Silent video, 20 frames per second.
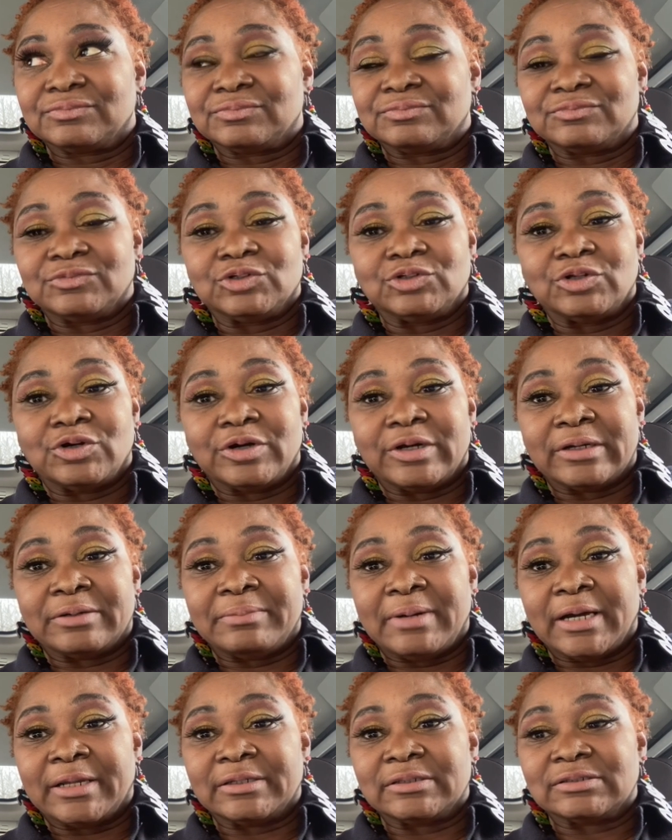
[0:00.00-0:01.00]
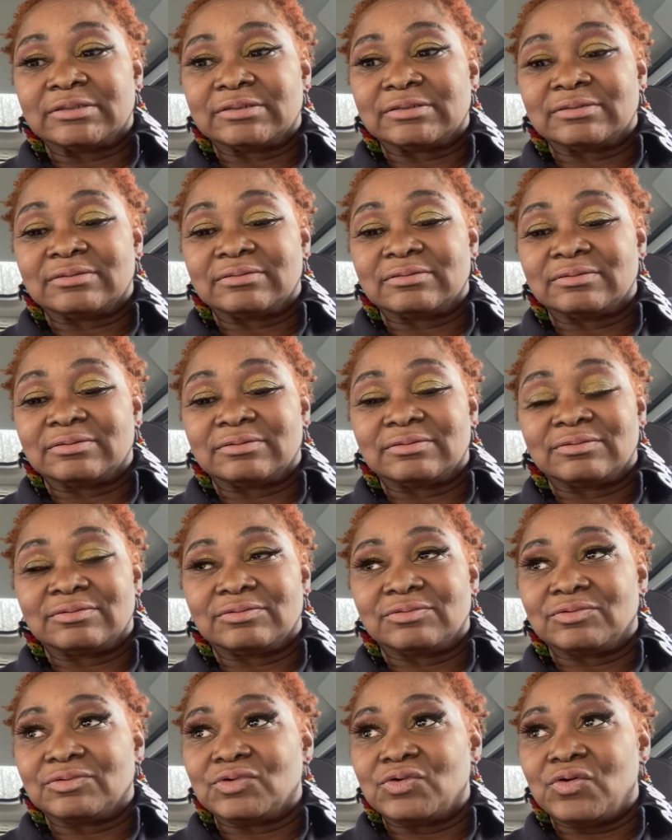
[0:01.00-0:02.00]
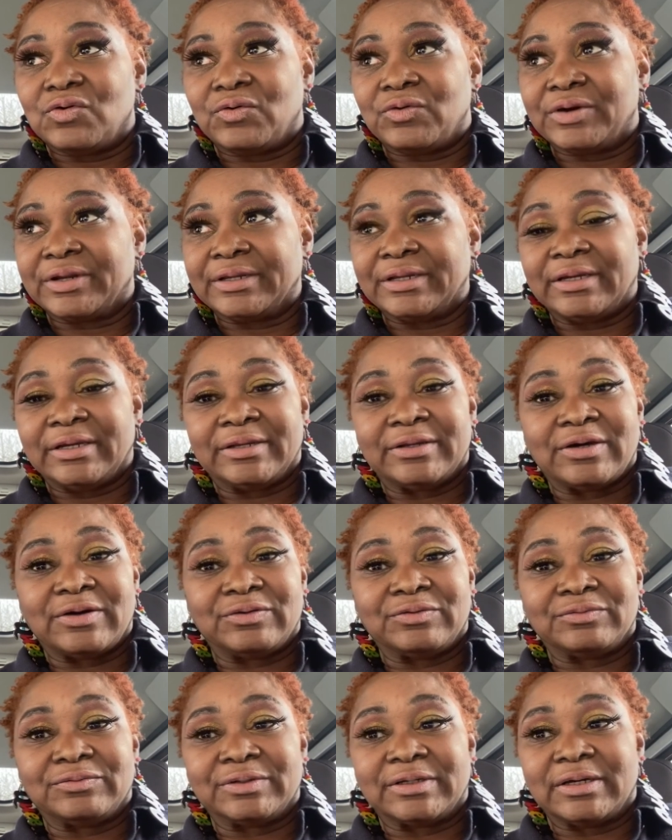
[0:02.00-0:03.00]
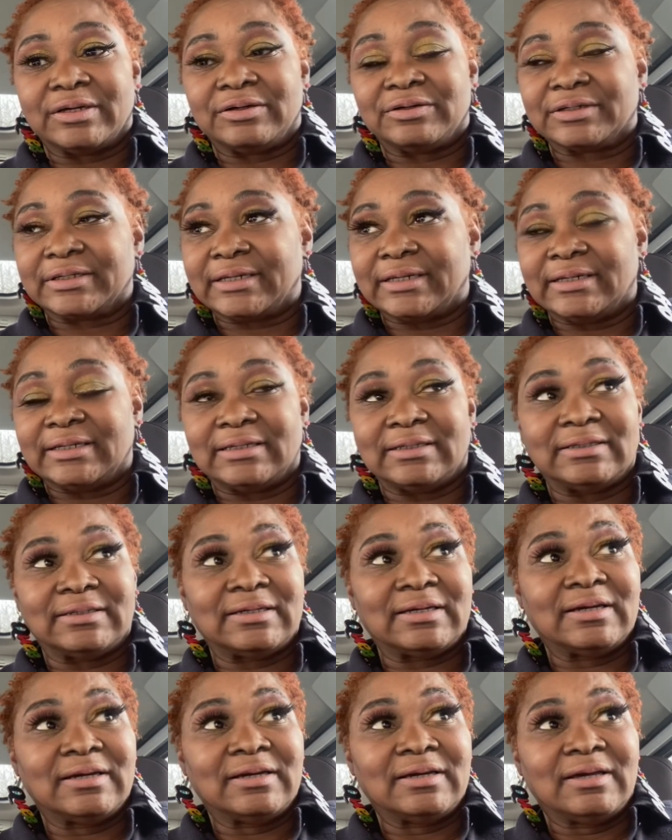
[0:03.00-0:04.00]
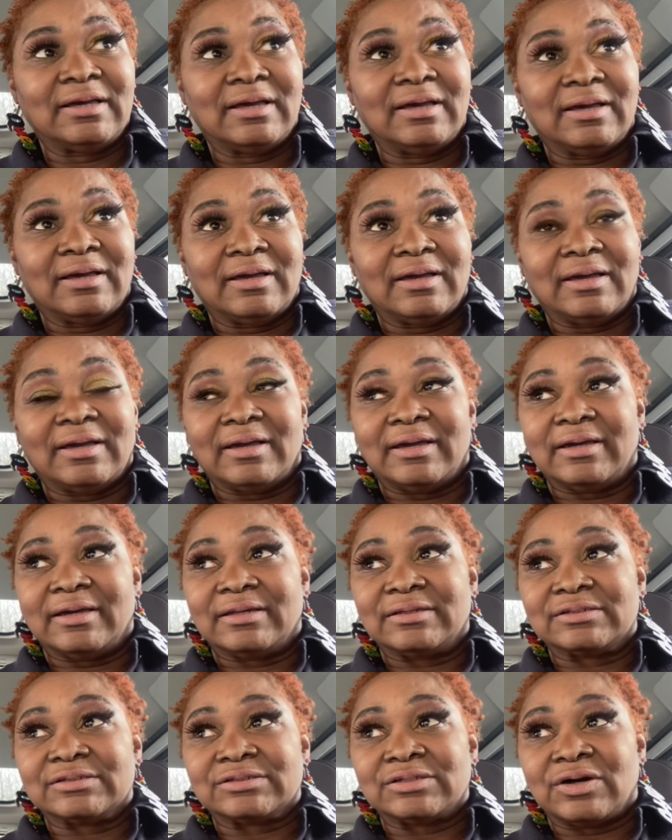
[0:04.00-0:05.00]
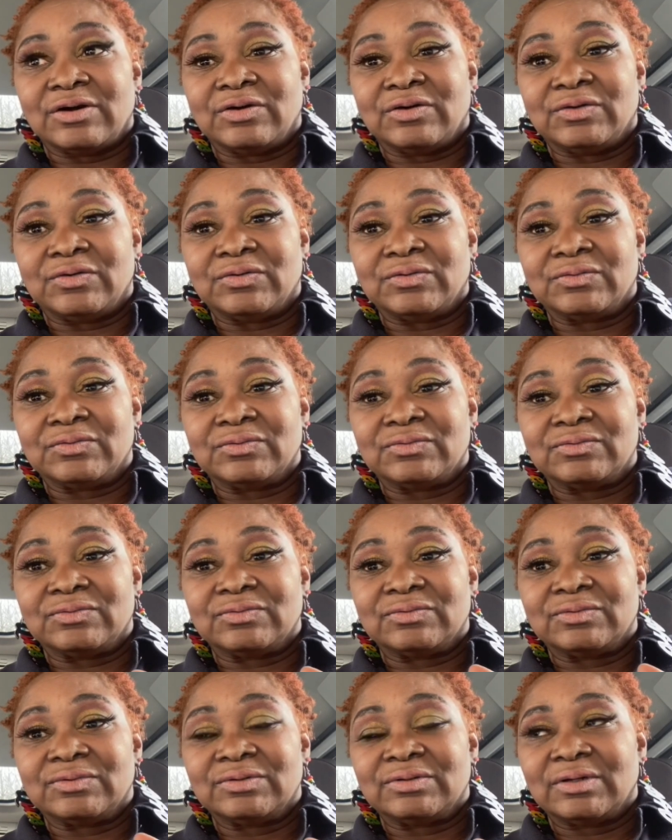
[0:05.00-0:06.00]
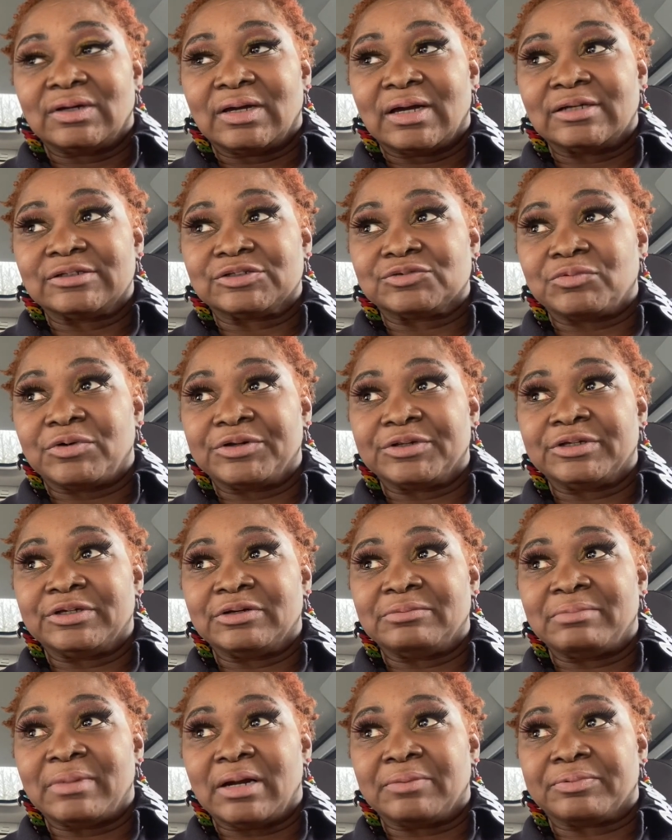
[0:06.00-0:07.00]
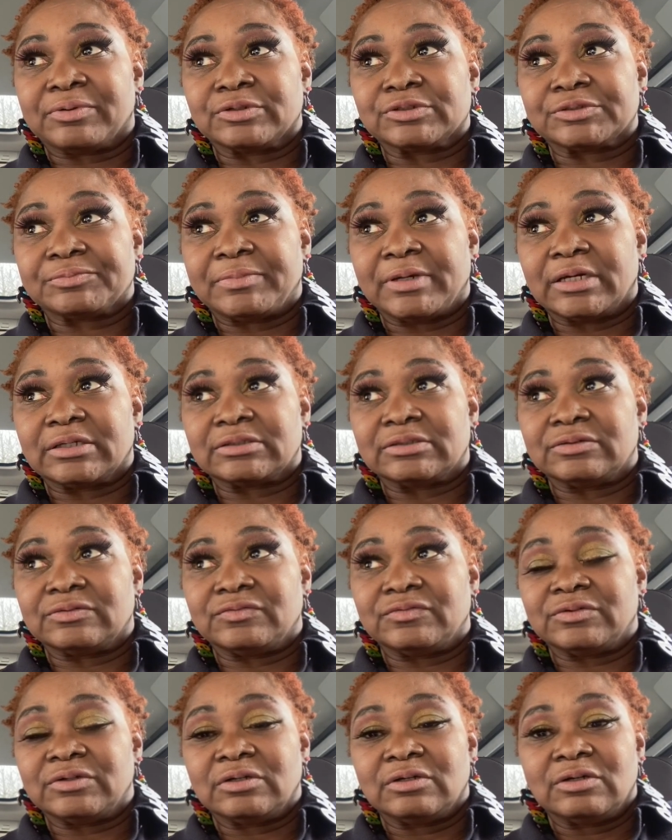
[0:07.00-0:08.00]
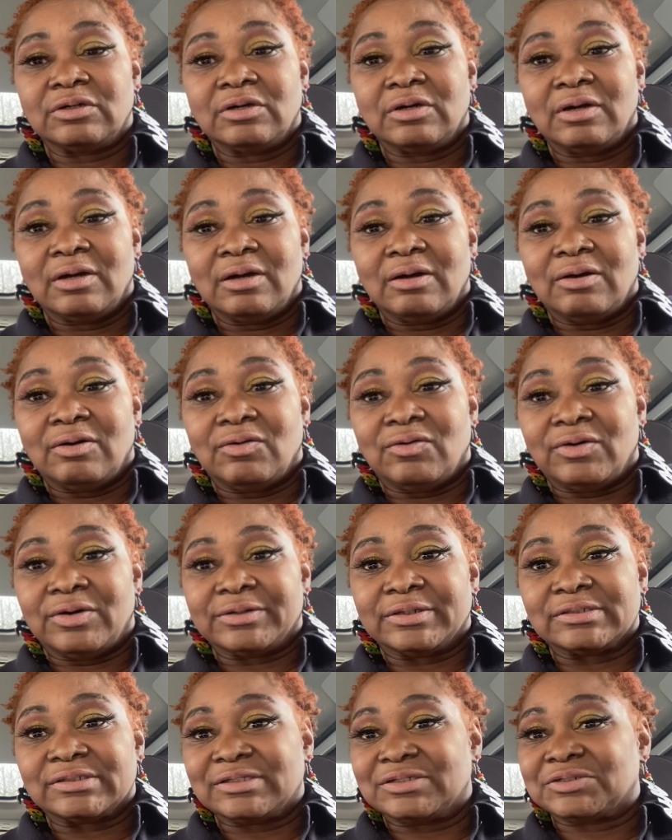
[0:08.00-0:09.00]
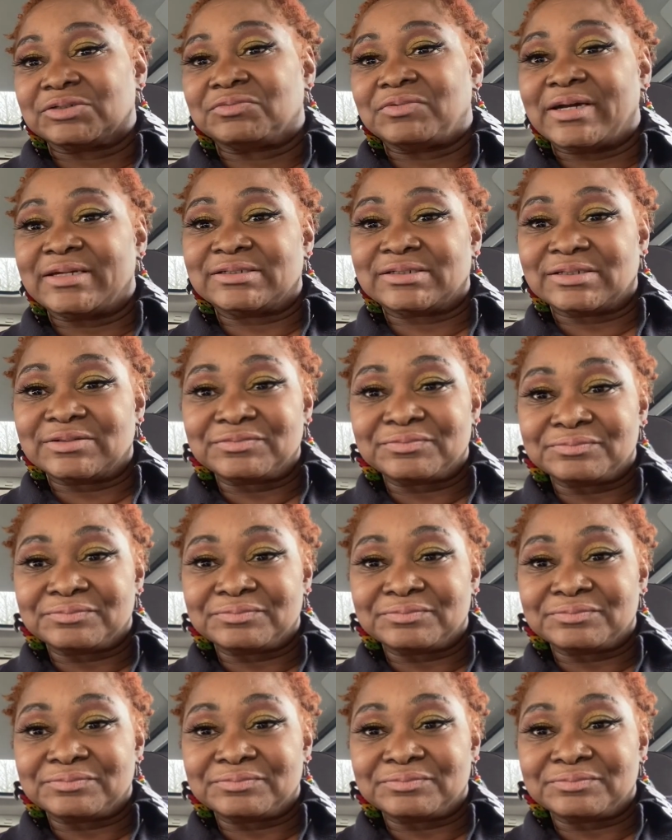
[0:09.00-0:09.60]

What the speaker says: everybody's going in on Gayle King, and so I just want to give my perspective on the situation.